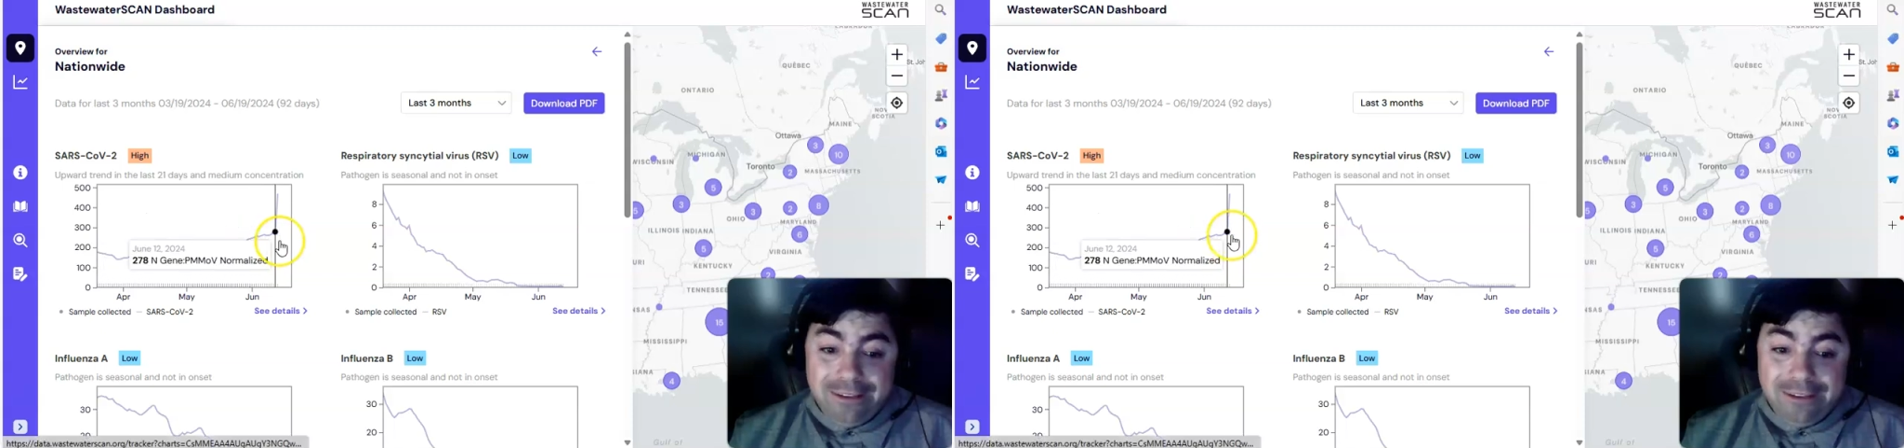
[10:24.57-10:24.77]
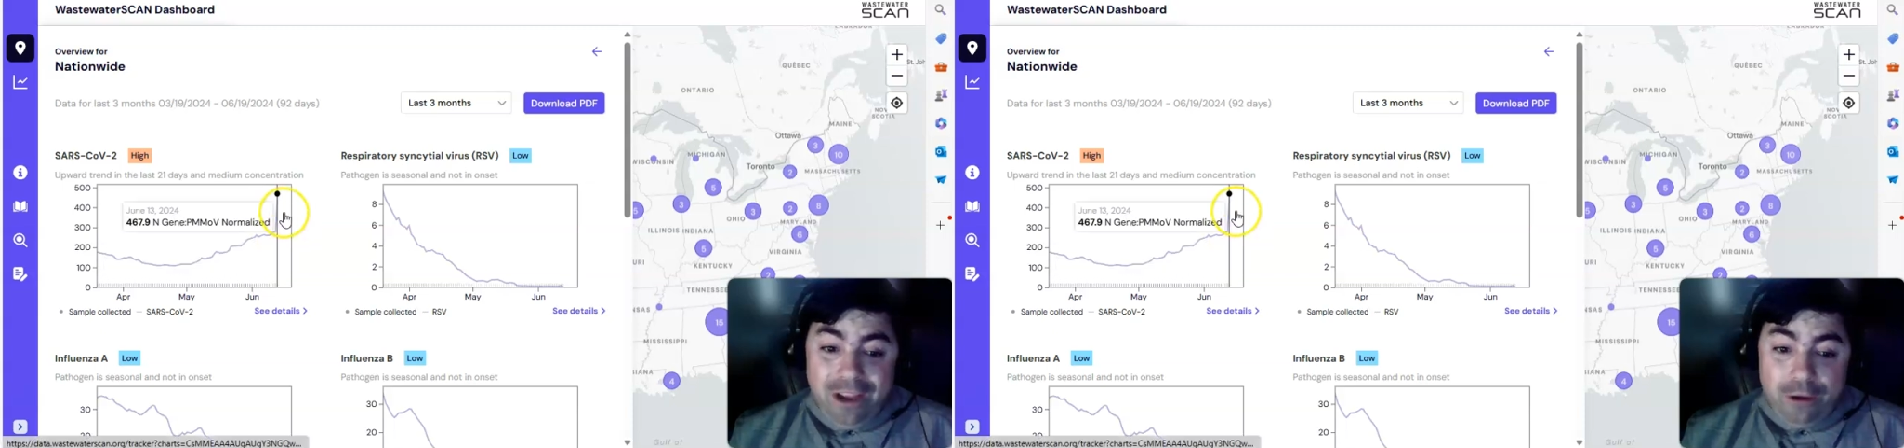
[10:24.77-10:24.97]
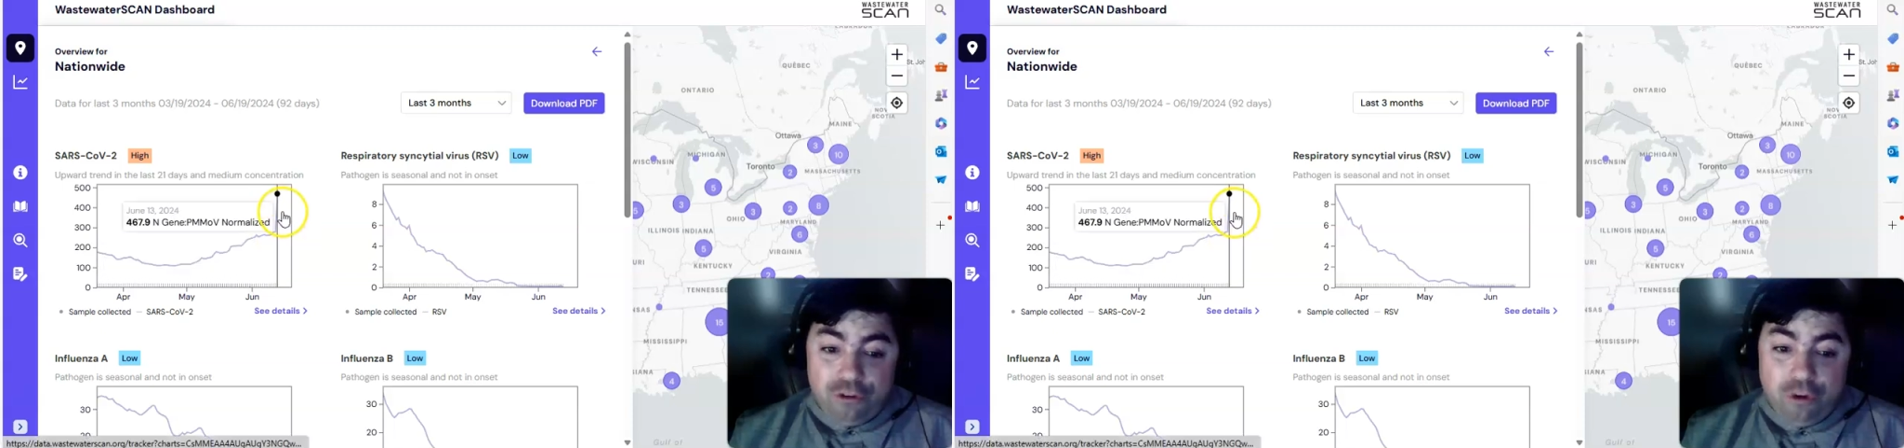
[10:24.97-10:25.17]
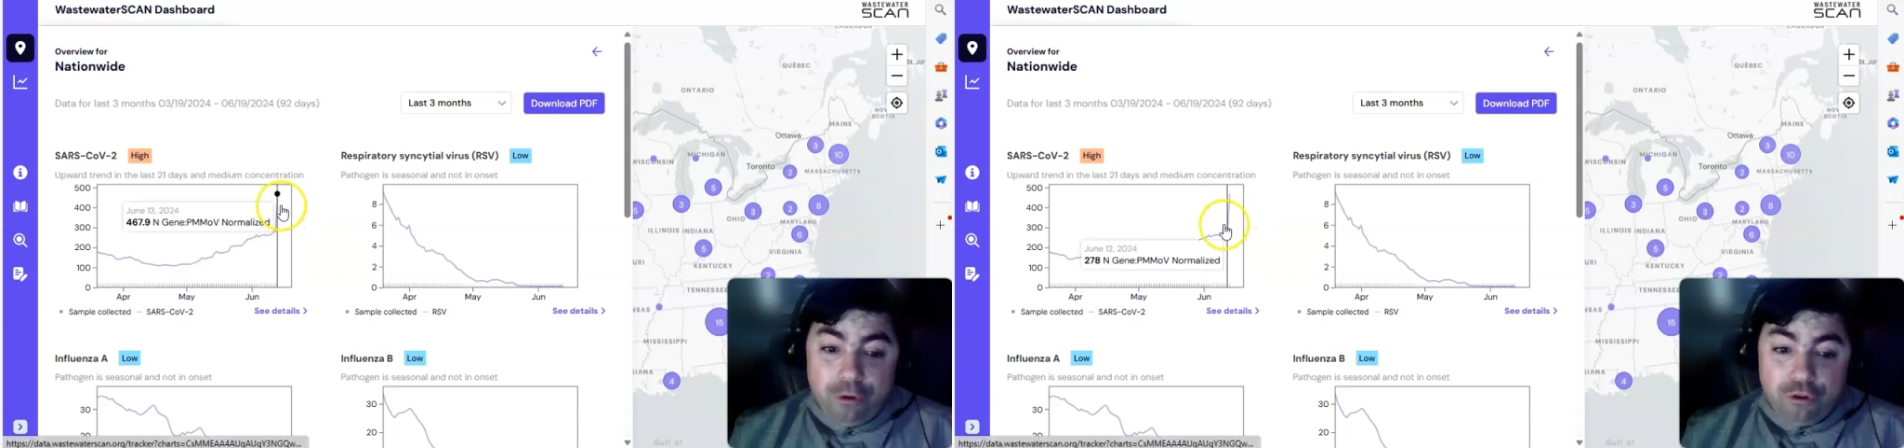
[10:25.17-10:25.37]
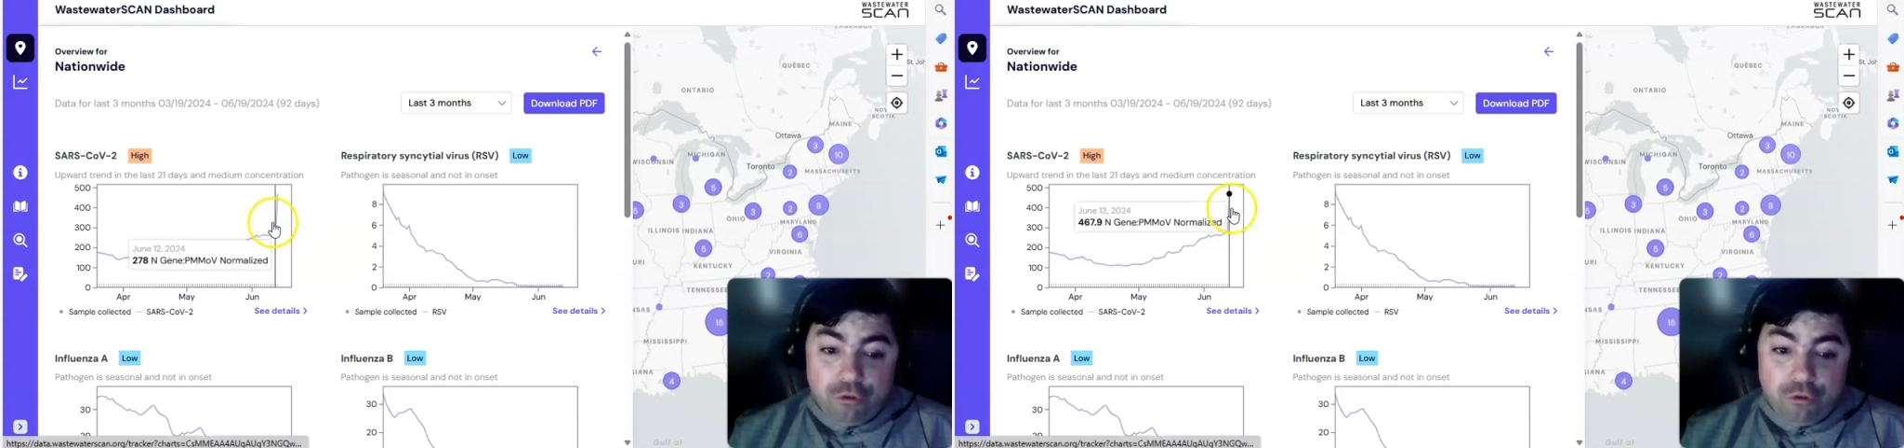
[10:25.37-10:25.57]
See how it's
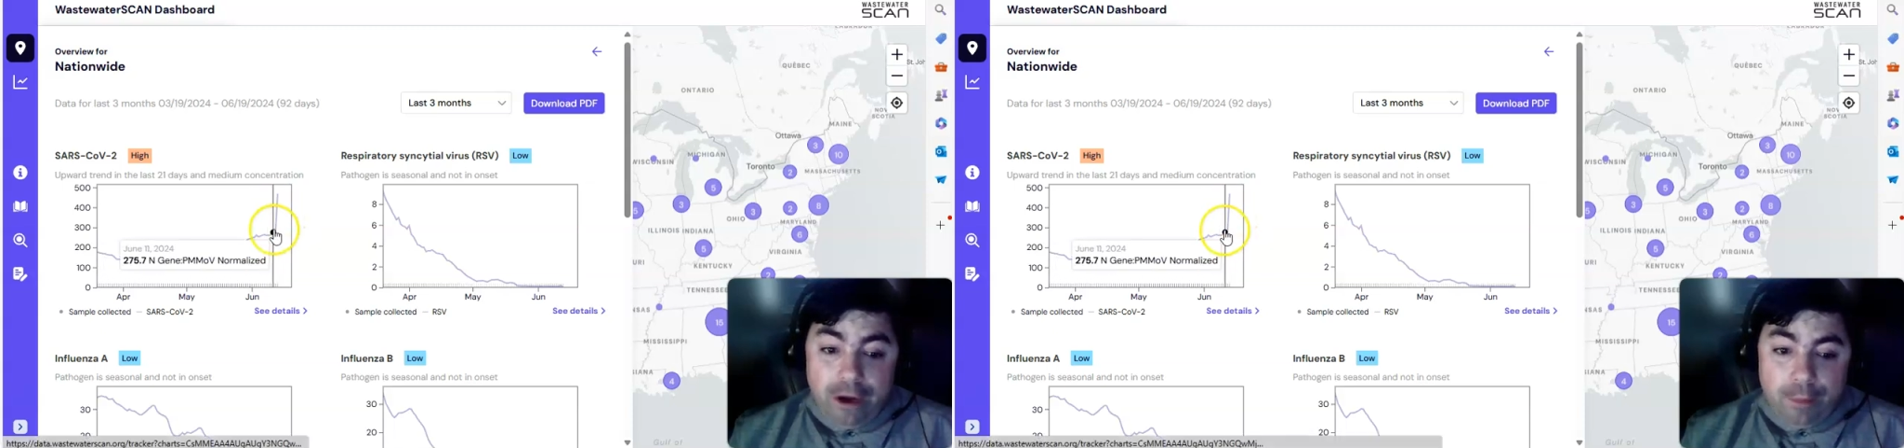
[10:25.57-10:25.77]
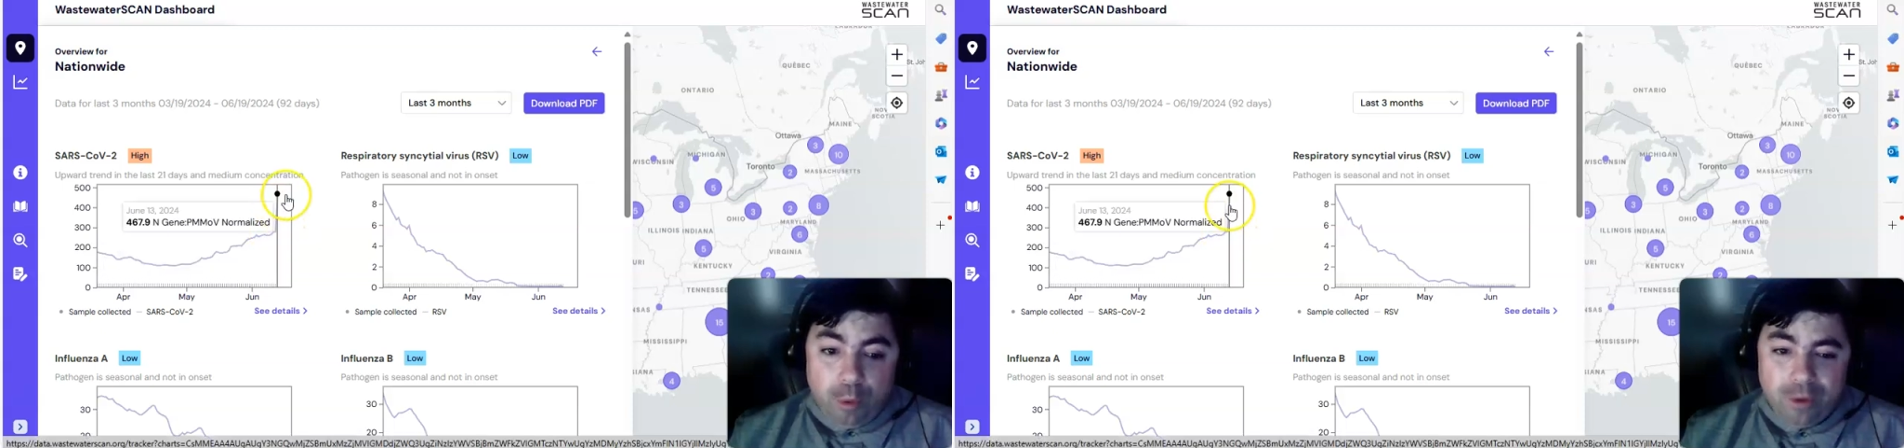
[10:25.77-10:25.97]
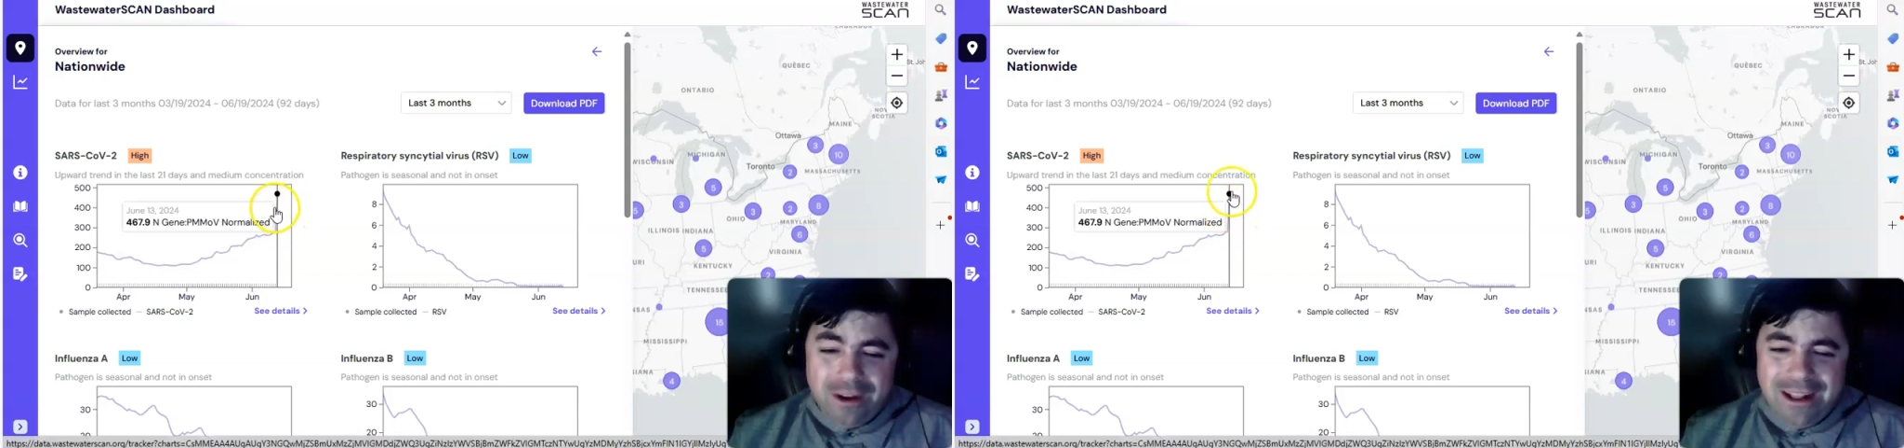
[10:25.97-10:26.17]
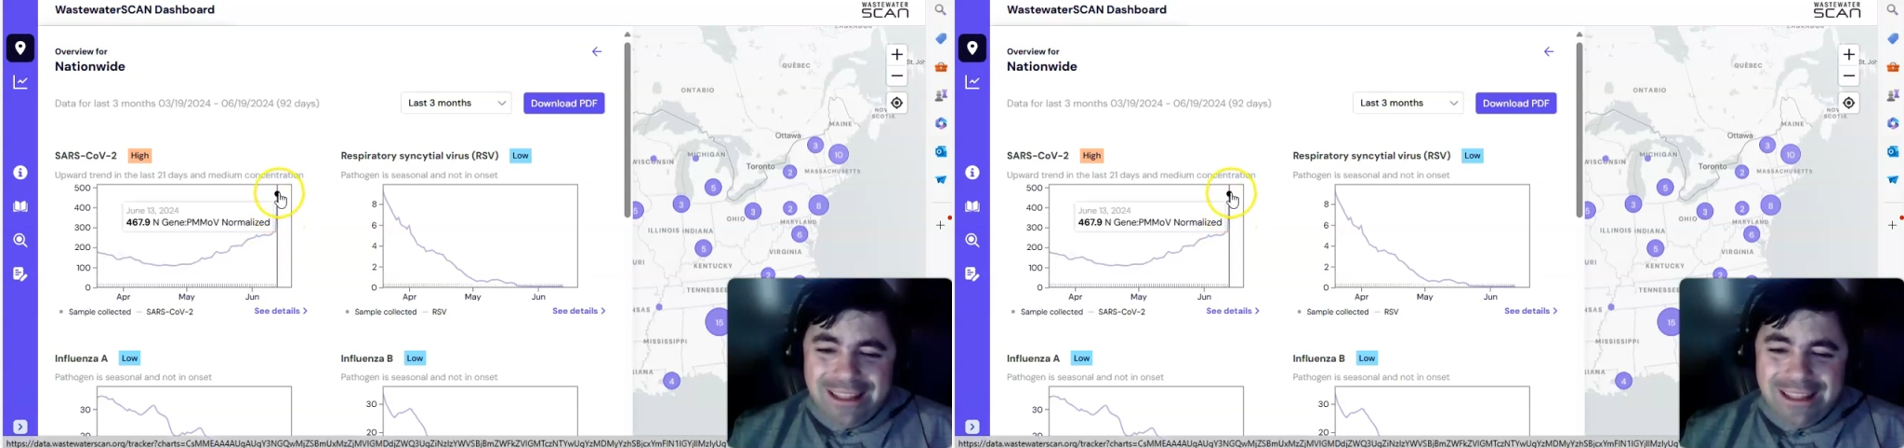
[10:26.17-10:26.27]
showing straight upward?